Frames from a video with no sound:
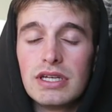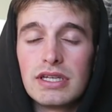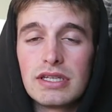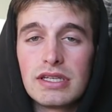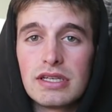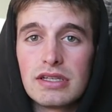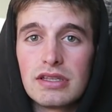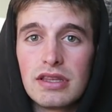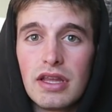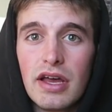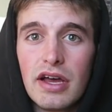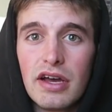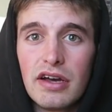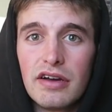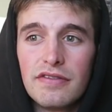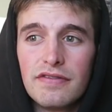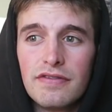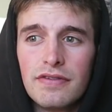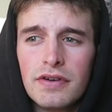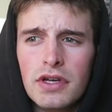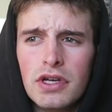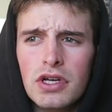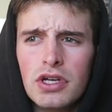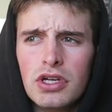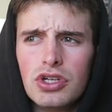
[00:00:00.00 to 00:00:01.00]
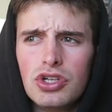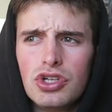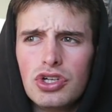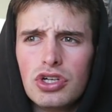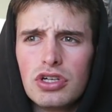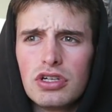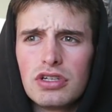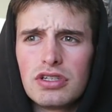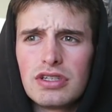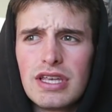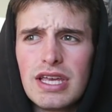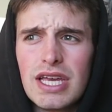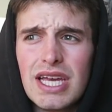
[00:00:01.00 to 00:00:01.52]
This Is Love,
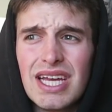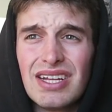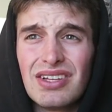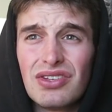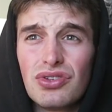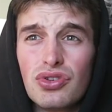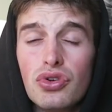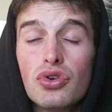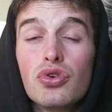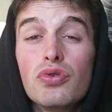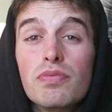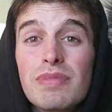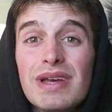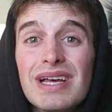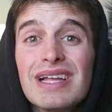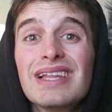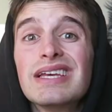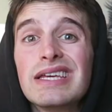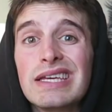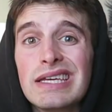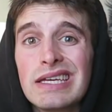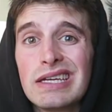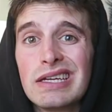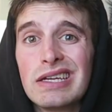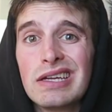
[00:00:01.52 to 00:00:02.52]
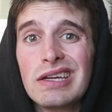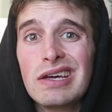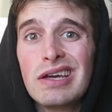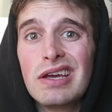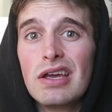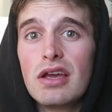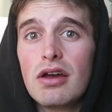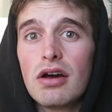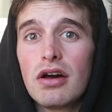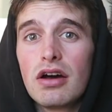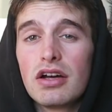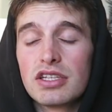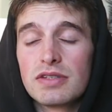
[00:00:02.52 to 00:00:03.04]
just hit 2 million
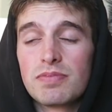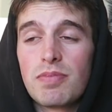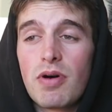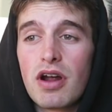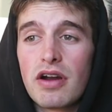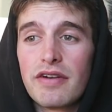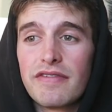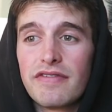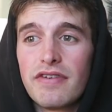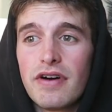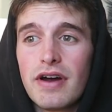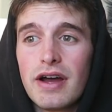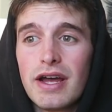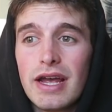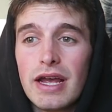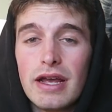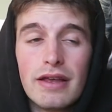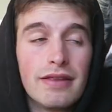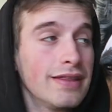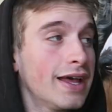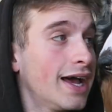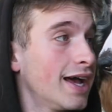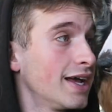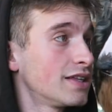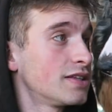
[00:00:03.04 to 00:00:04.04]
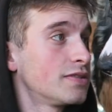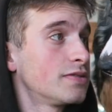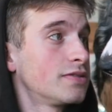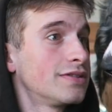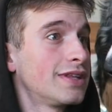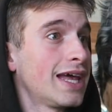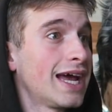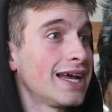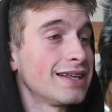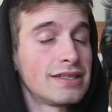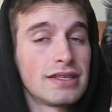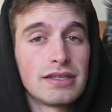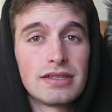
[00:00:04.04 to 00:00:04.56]
on Spotify. And that's,
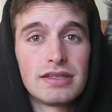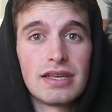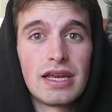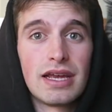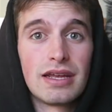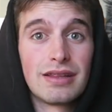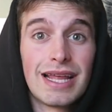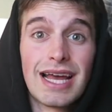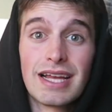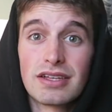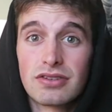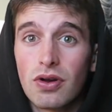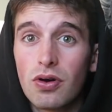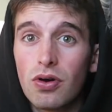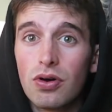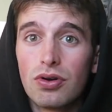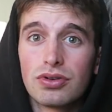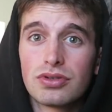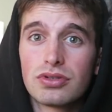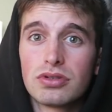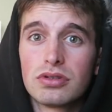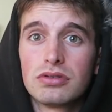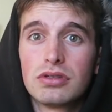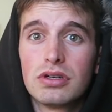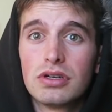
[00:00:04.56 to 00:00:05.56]
that's insane. That's also